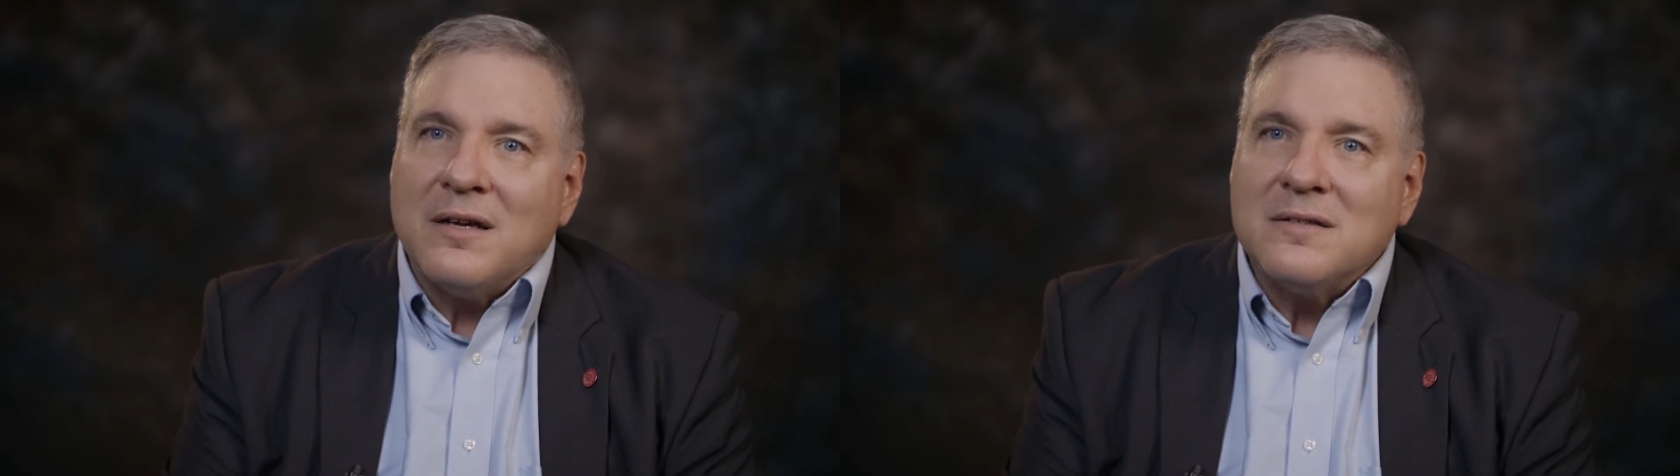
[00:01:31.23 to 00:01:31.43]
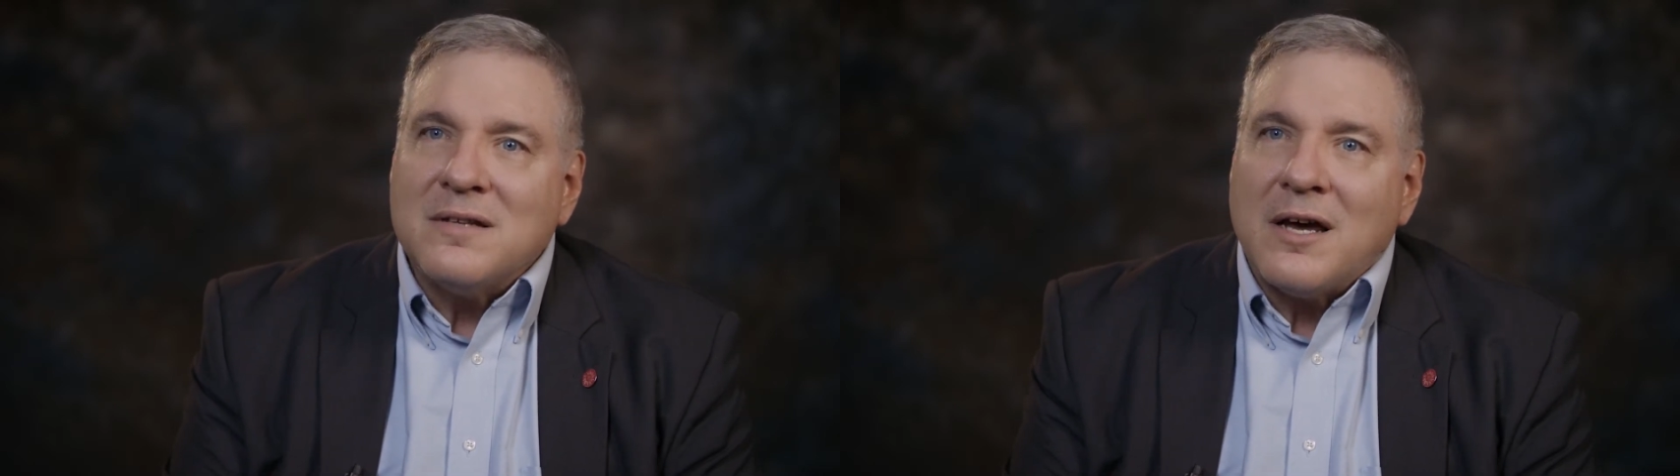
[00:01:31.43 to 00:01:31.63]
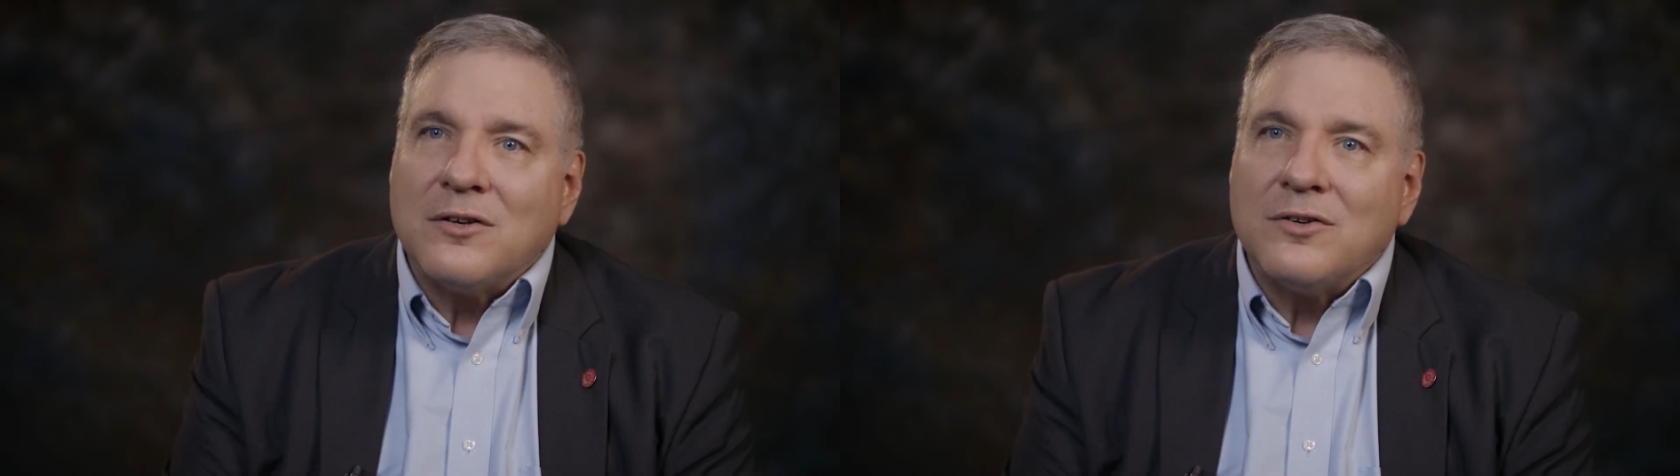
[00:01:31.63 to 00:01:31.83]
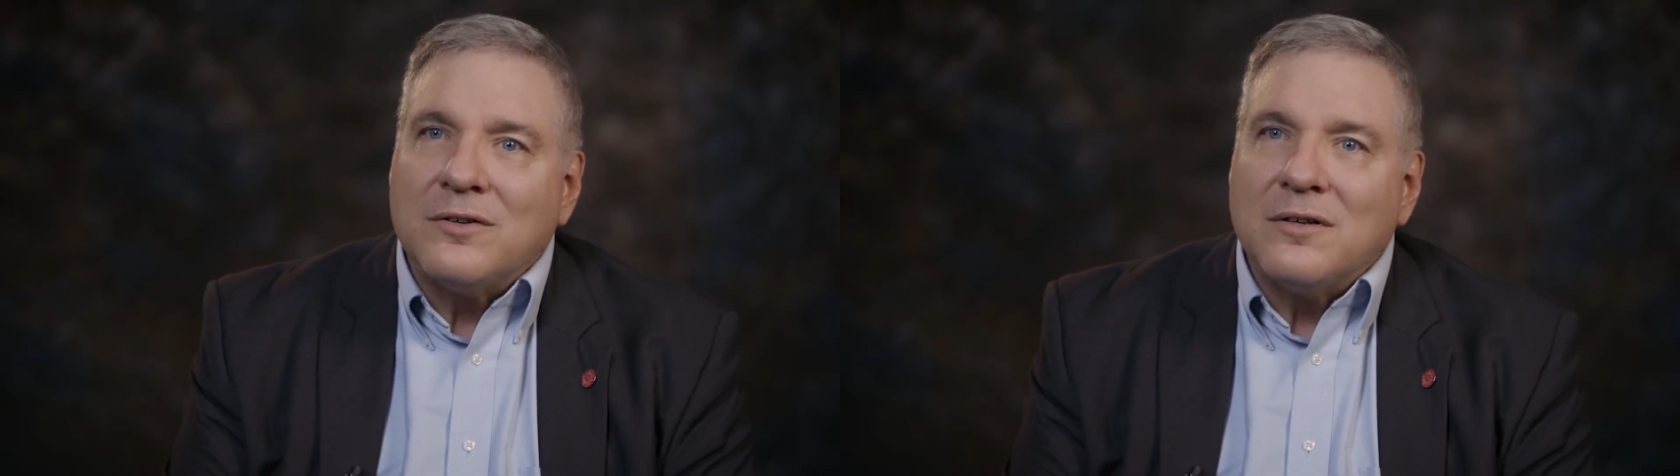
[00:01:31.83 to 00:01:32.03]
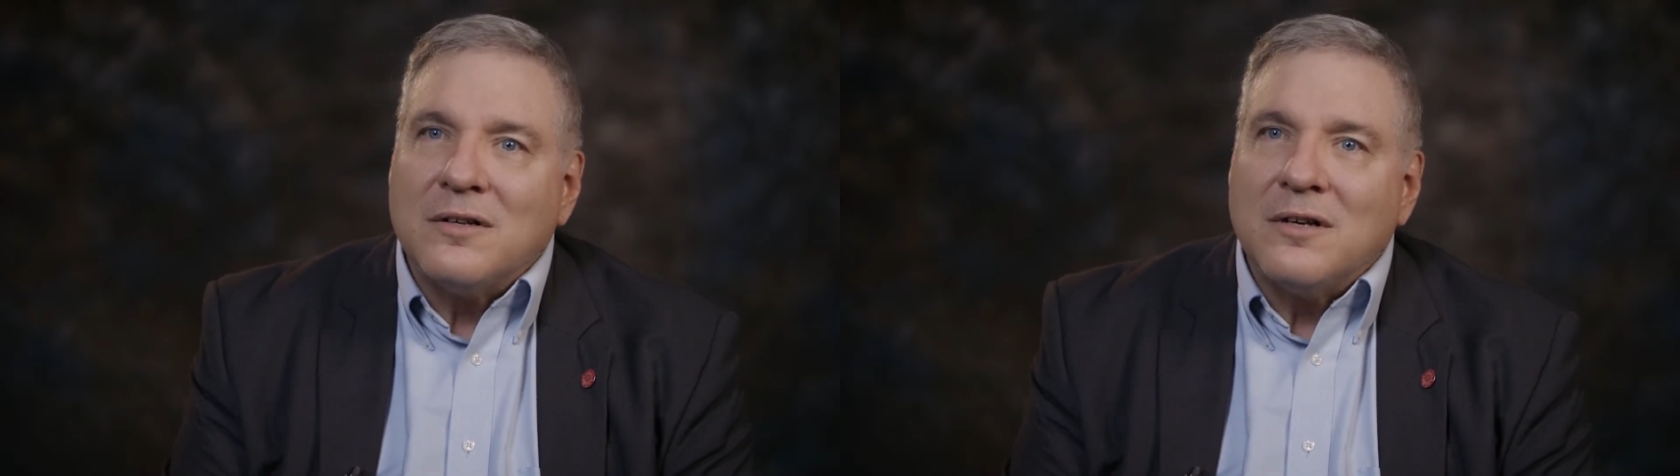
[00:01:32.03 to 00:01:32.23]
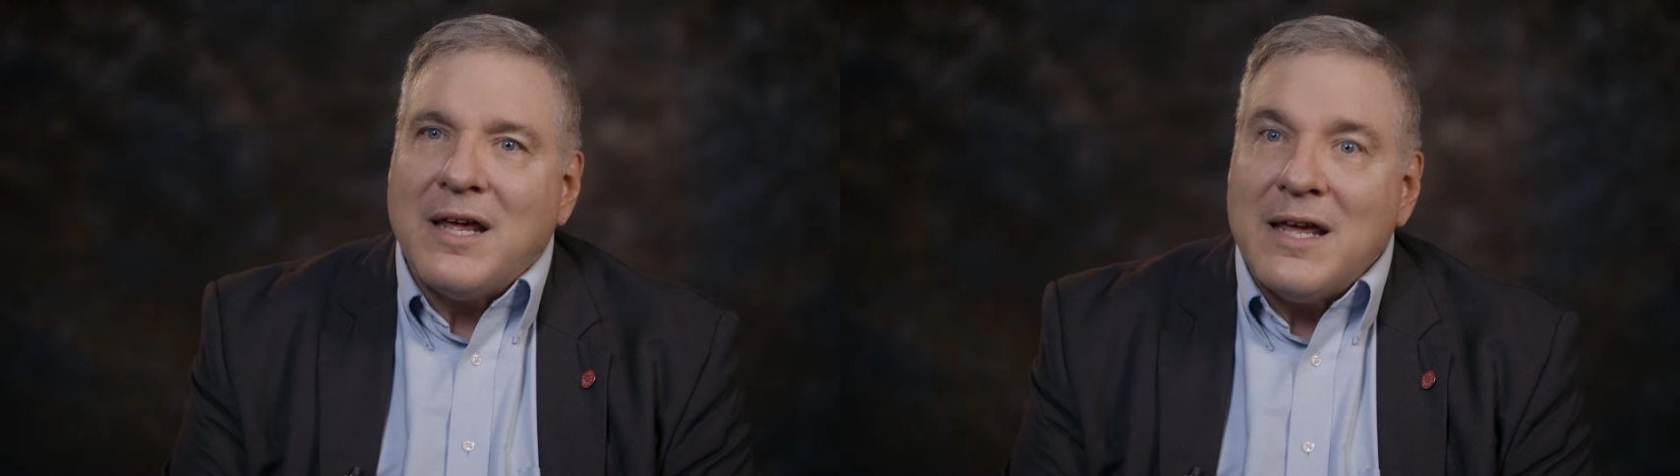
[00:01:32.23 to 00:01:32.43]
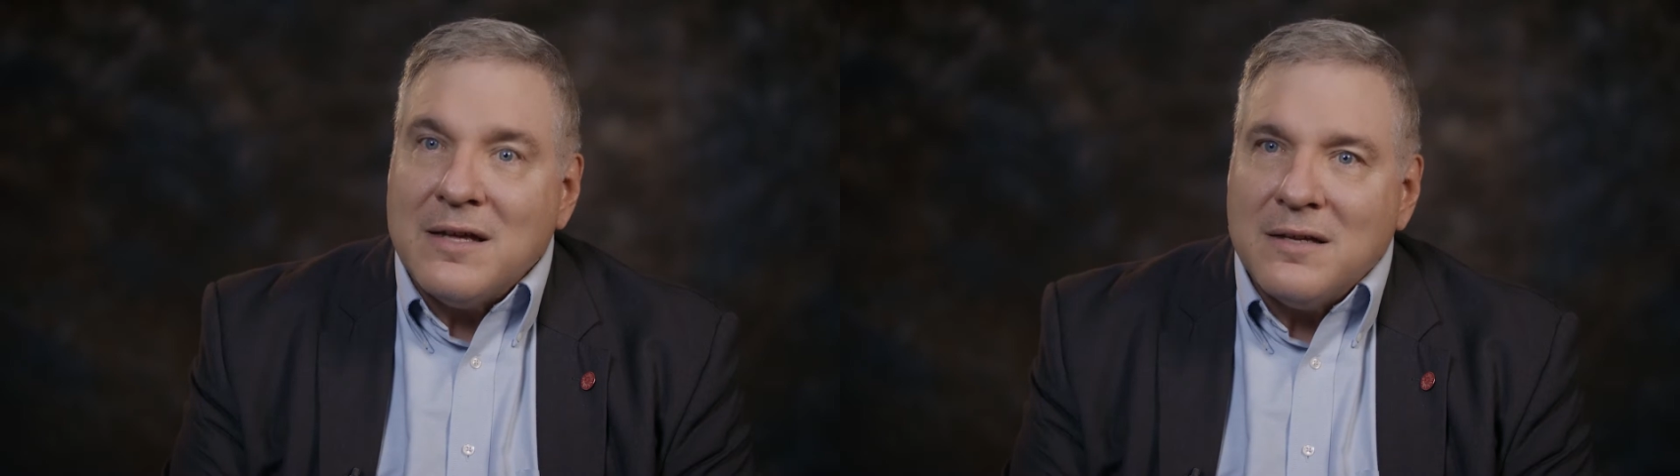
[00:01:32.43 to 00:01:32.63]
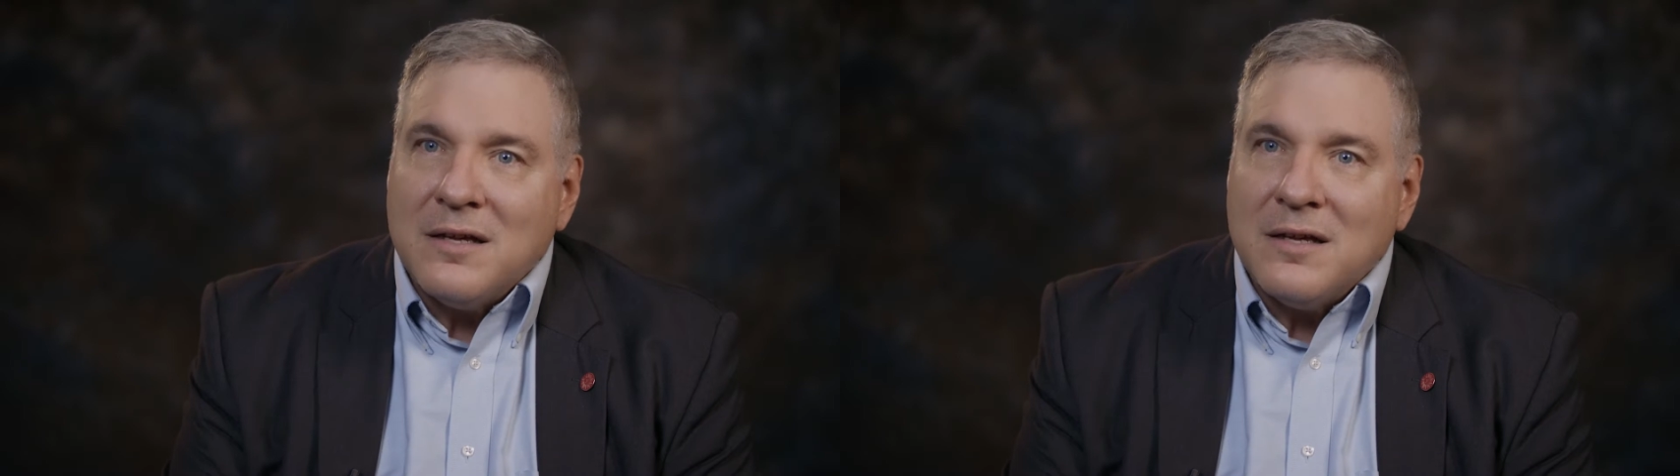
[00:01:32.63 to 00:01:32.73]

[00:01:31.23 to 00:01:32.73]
has now turned in his,